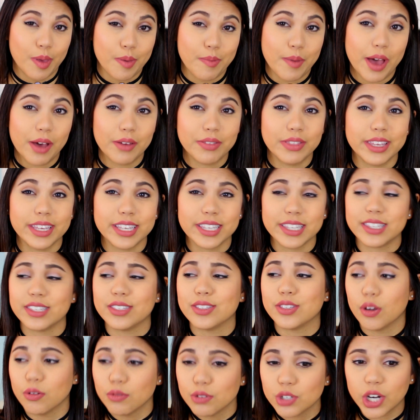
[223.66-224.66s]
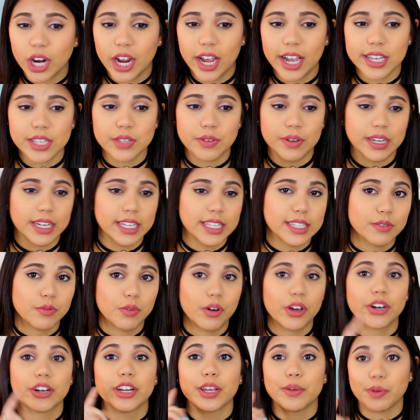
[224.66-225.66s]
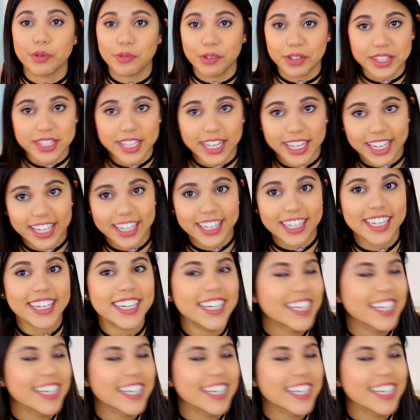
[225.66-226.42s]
my mouth is so dry, so I need some water. Give me 1 second.